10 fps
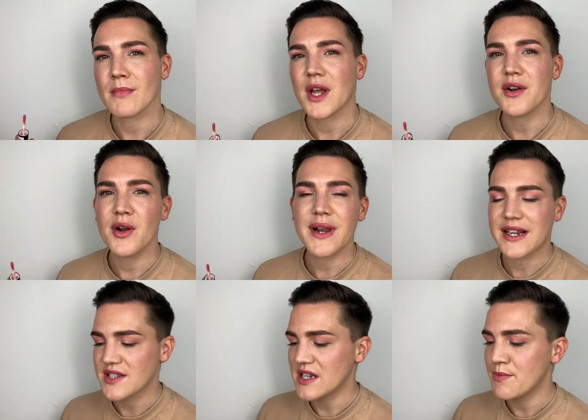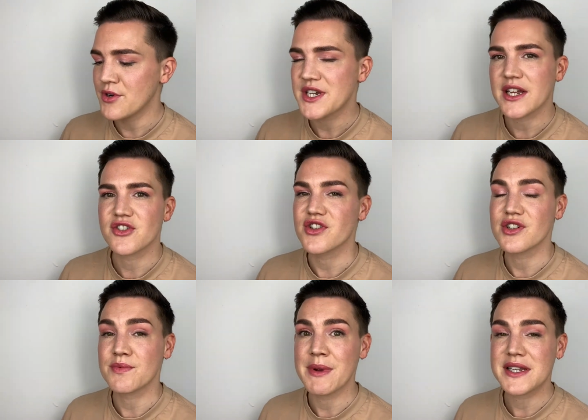I don't know, like a slippery texture that
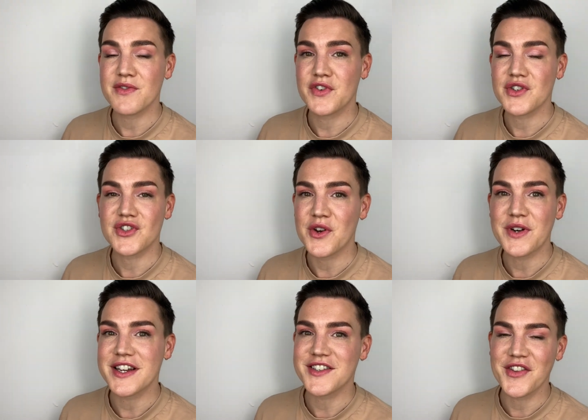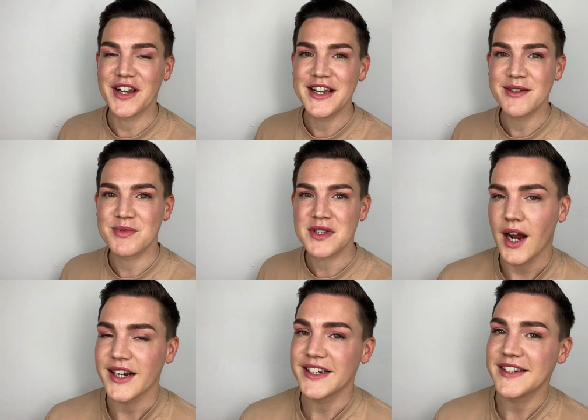just makes it feel so nice on the lips.
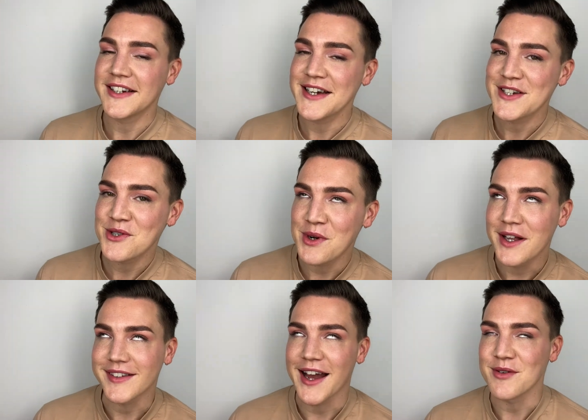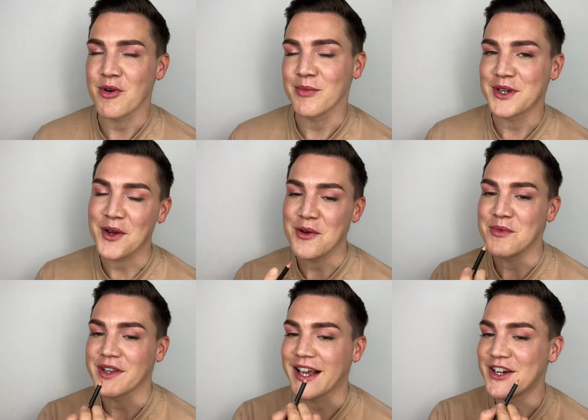And in an ideal world, I'd probably go in
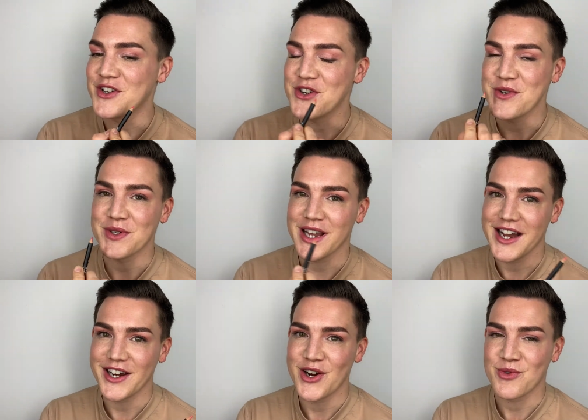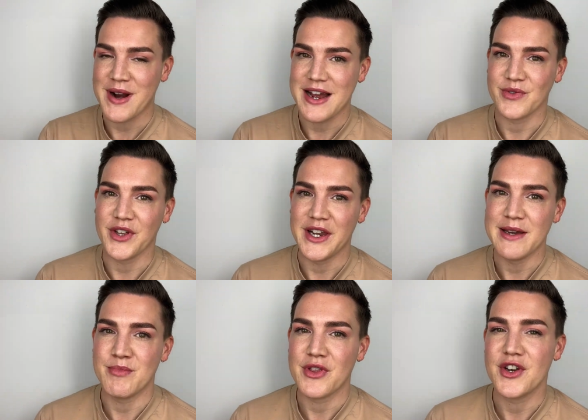with like a nude liner around the lip,
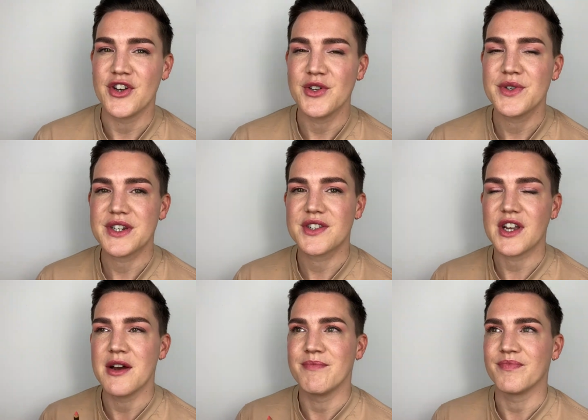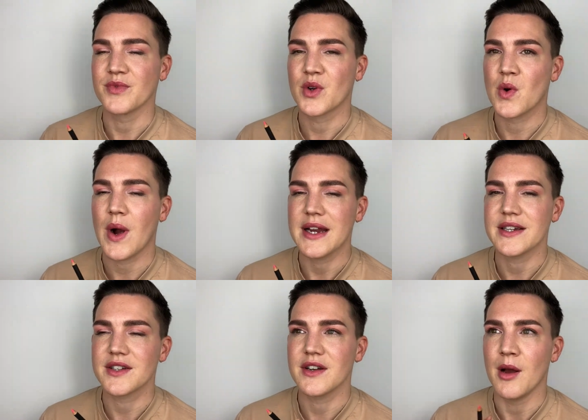but the nude is um quite
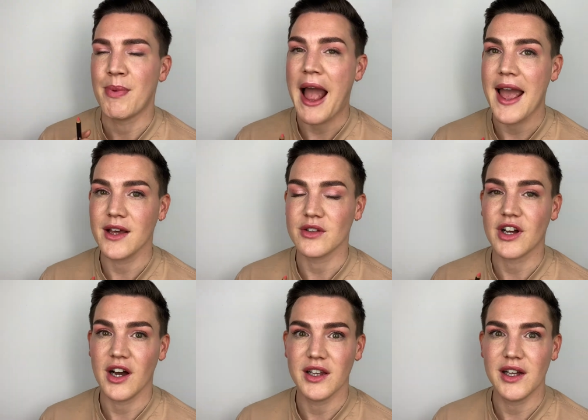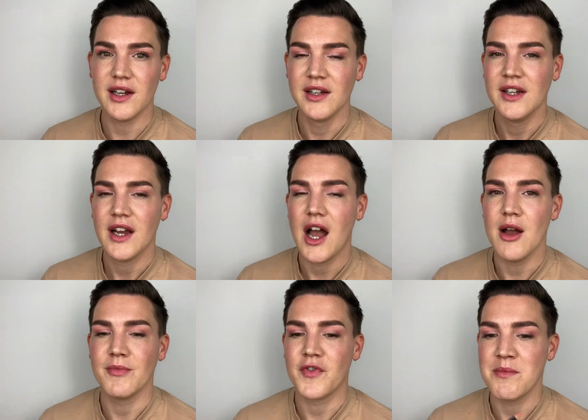a pale colour
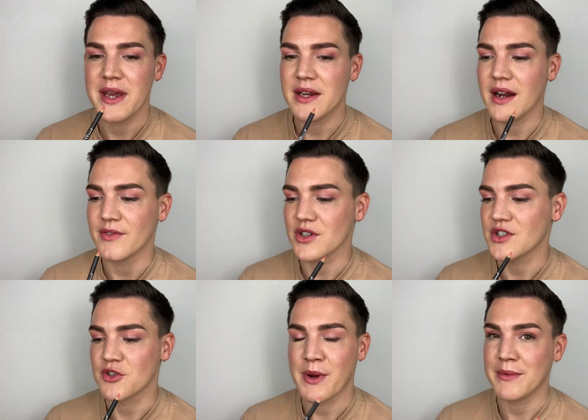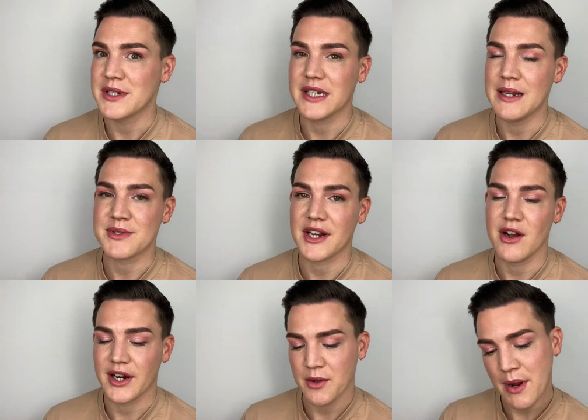um, for me, and I've got such pigmented lips I
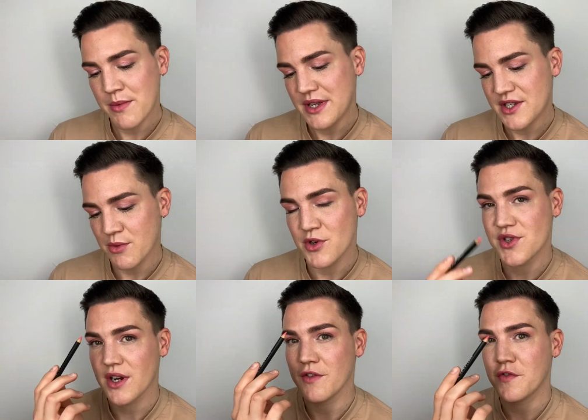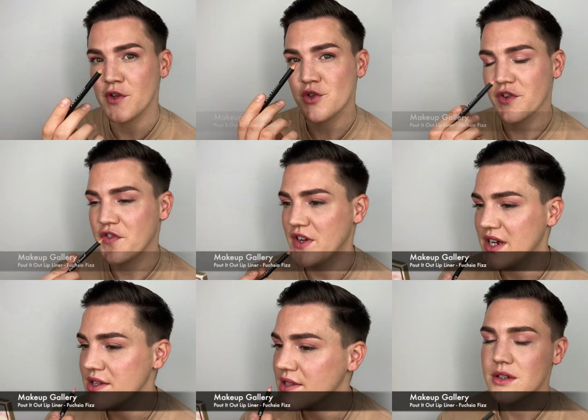can't get away with it, so I'm using Fuchsia Fizz